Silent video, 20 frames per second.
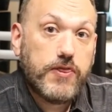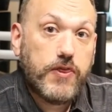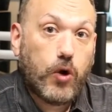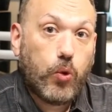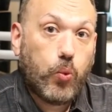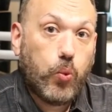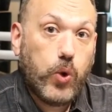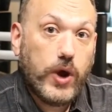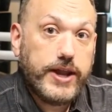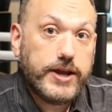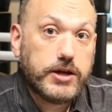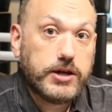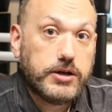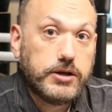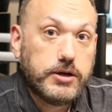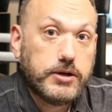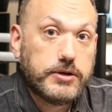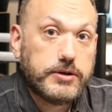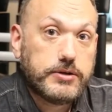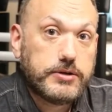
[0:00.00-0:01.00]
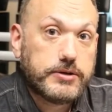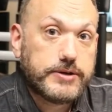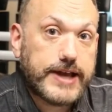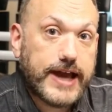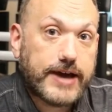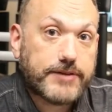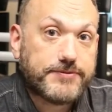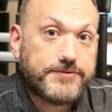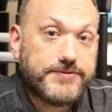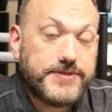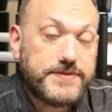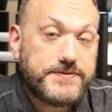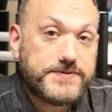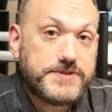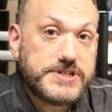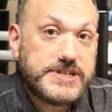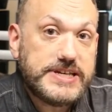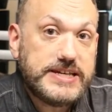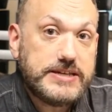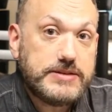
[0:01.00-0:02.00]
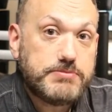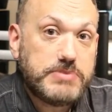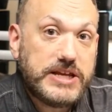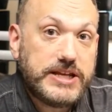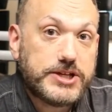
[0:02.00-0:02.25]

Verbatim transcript: The winner got 15